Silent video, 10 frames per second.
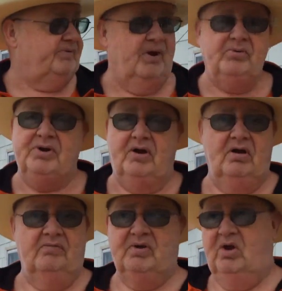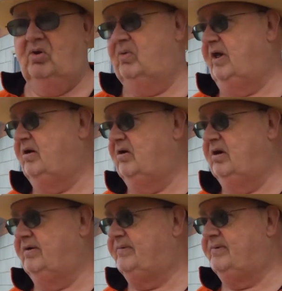so tired of cold weather
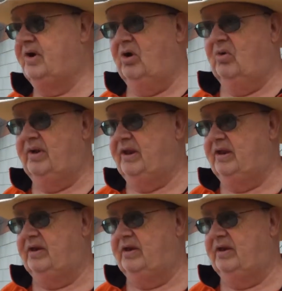and snowy